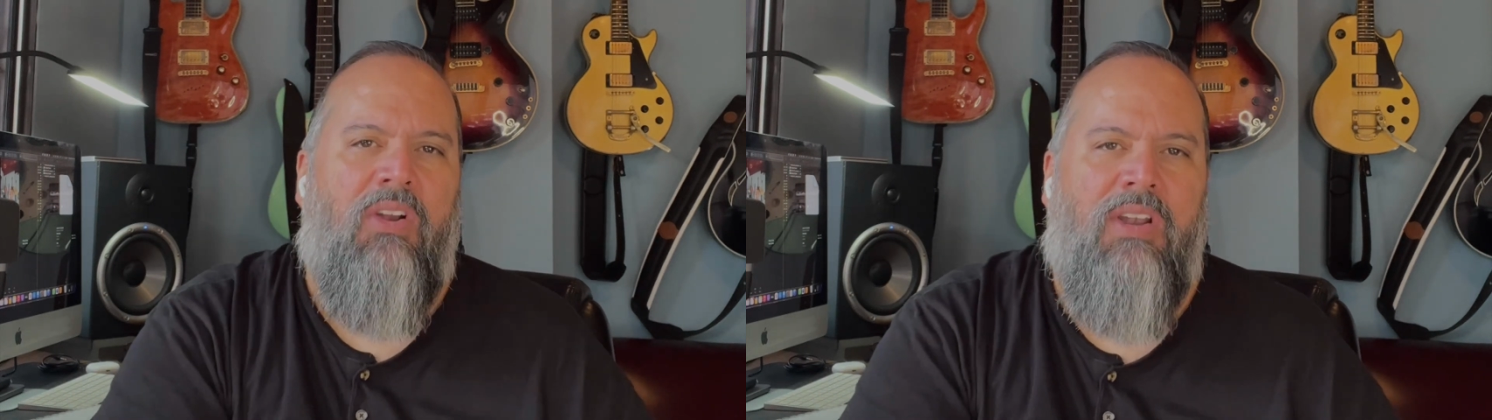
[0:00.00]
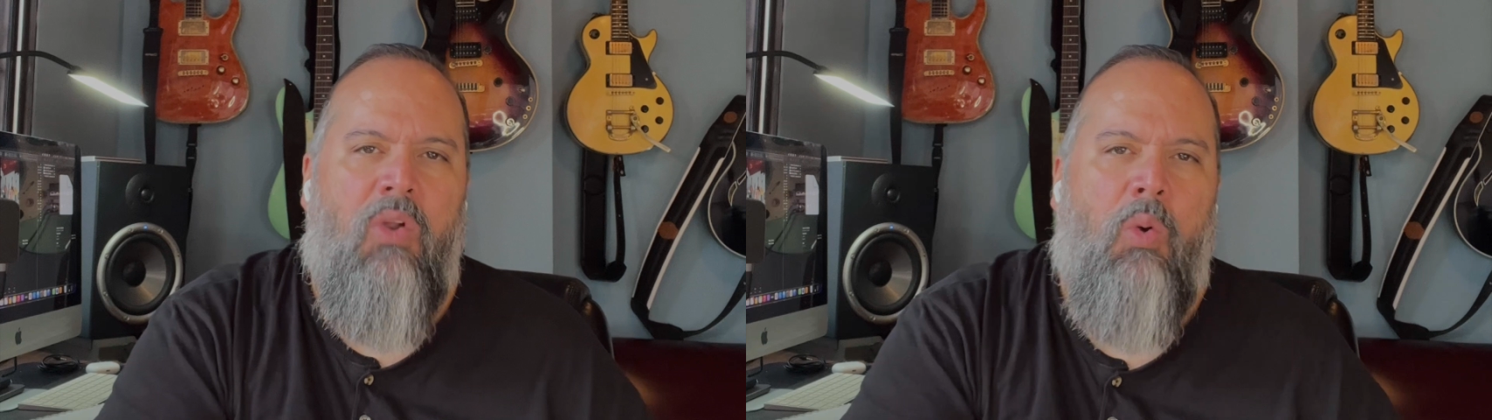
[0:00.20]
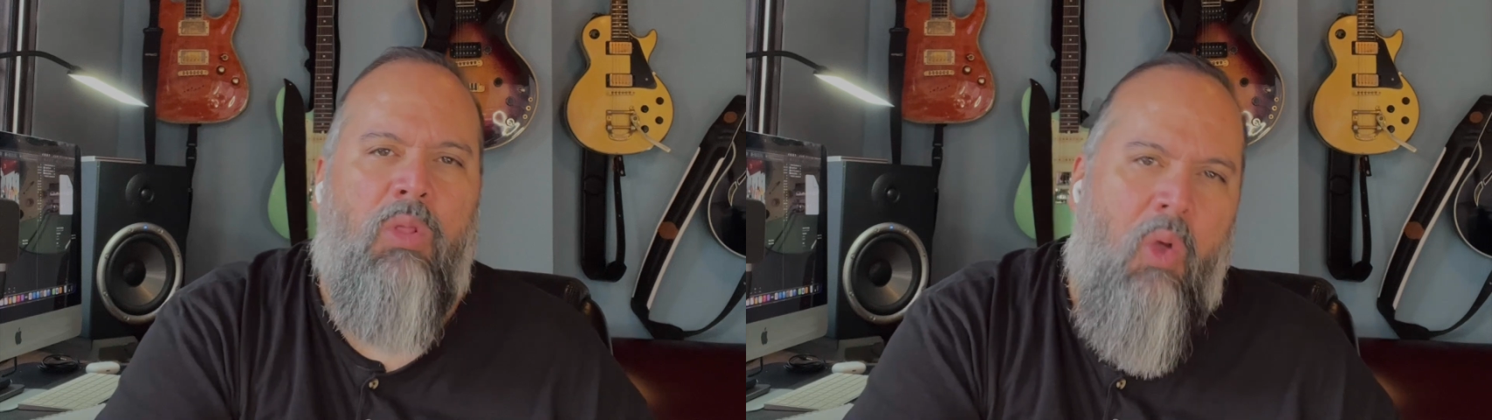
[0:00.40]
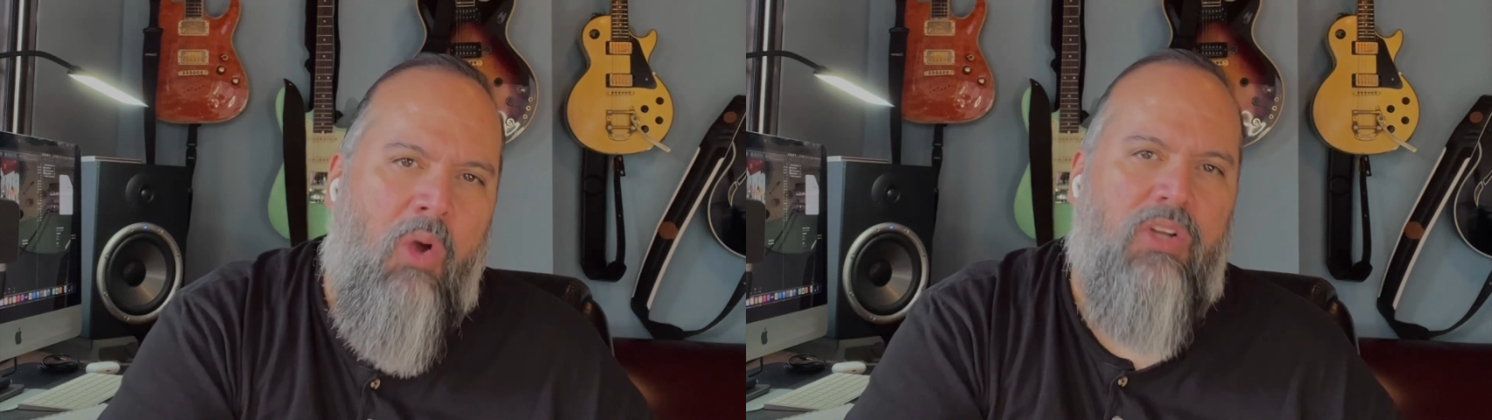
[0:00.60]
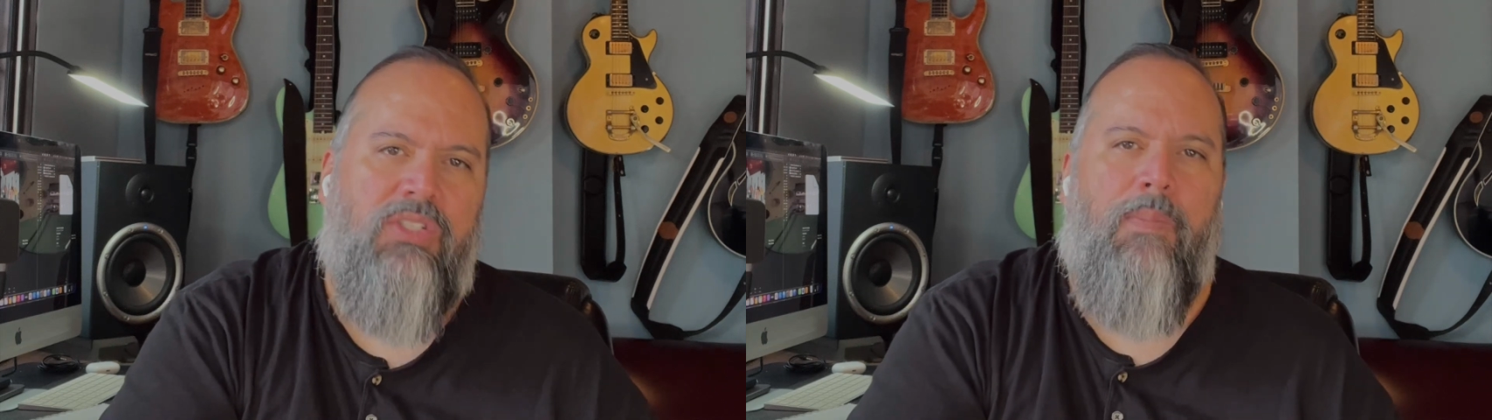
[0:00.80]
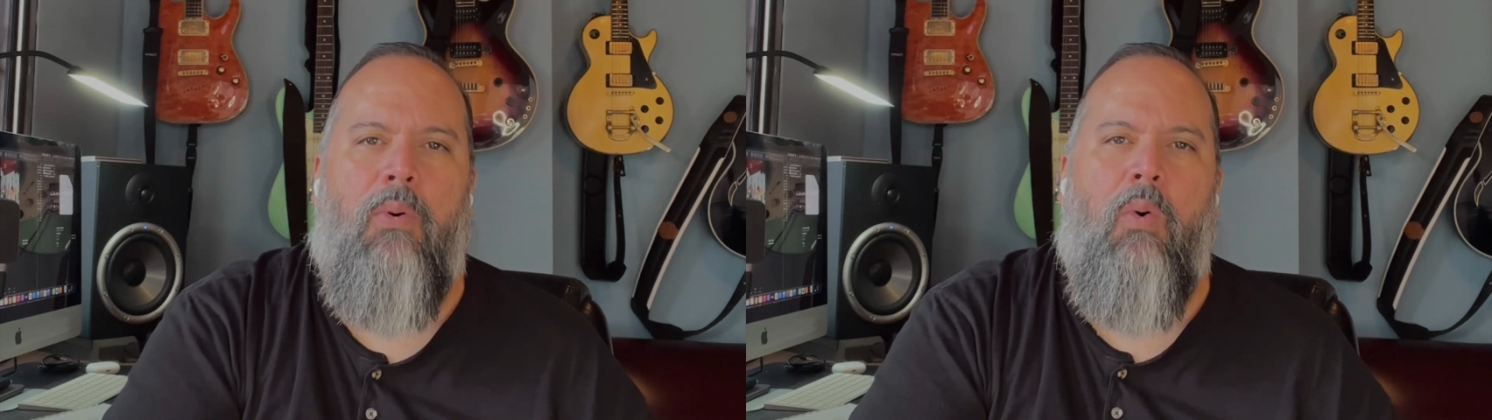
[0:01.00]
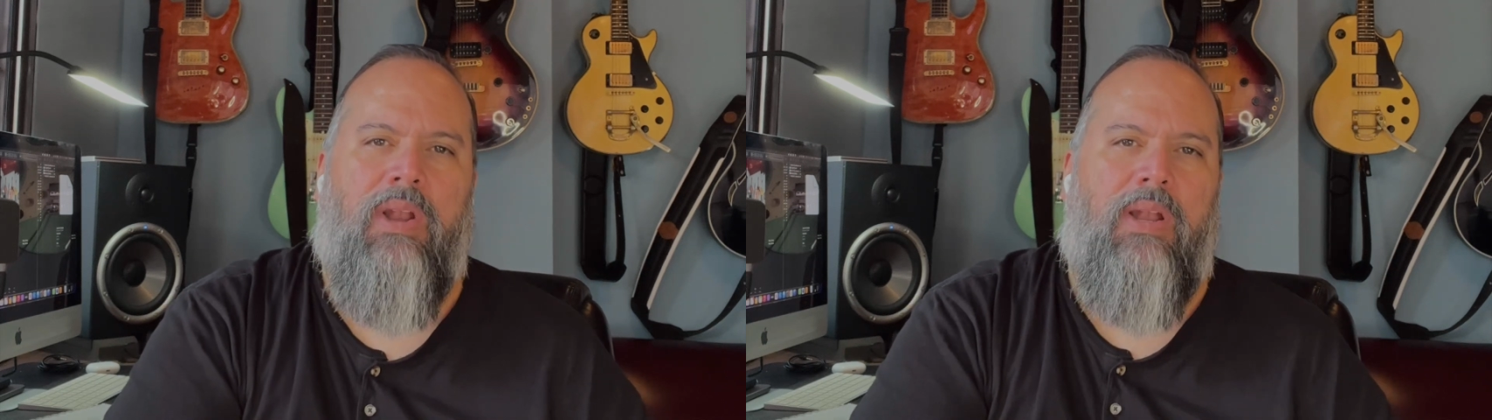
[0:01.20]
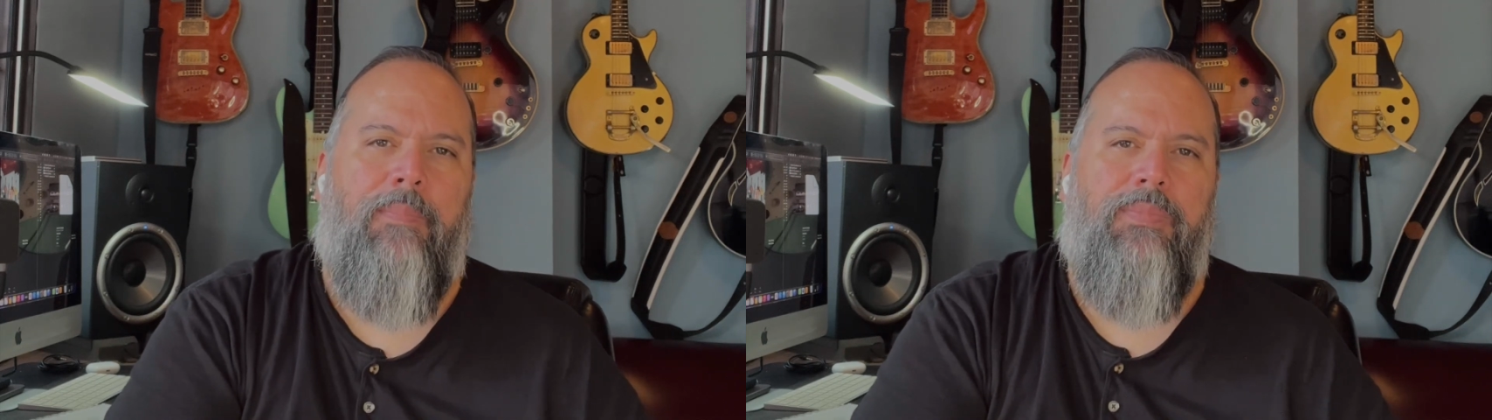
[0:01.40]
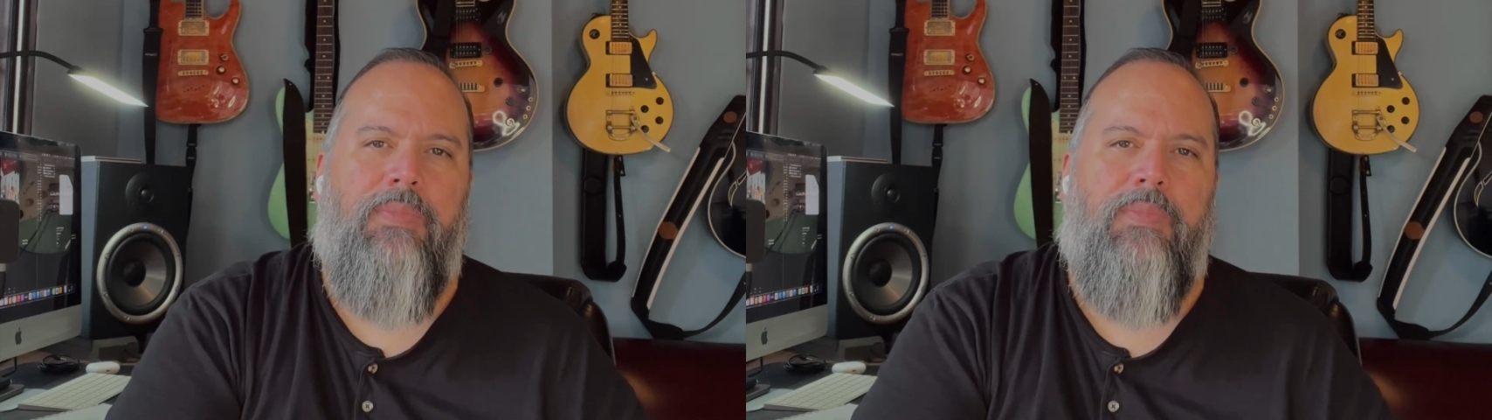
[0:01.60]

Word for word: are no longer supported.